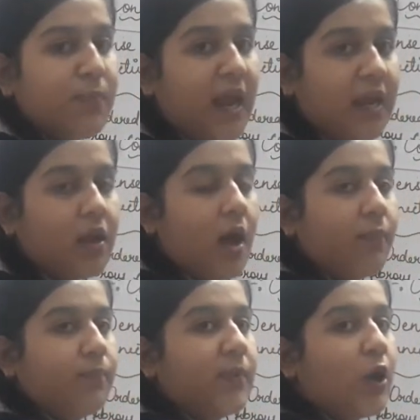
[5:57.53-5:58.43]
made
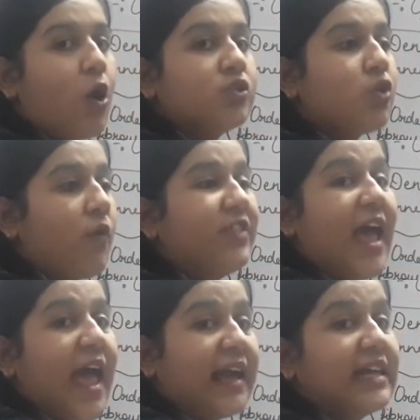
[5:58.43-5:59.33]
because of
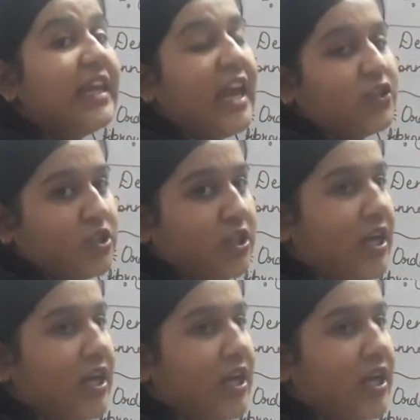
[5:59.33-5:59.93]
the aggregation,